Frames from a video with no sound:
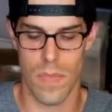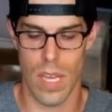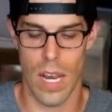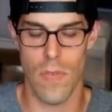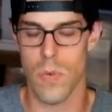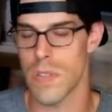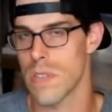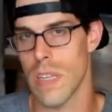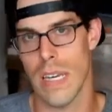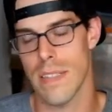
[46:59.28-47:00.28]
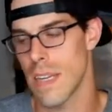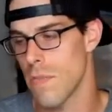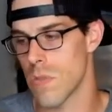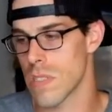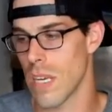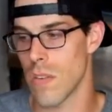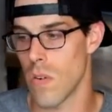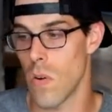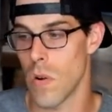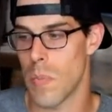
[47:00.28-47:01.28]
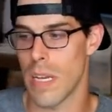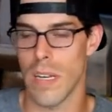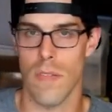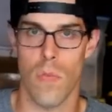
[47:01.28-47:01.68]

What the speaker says: everyone's, like I said, everyone's got their own opinion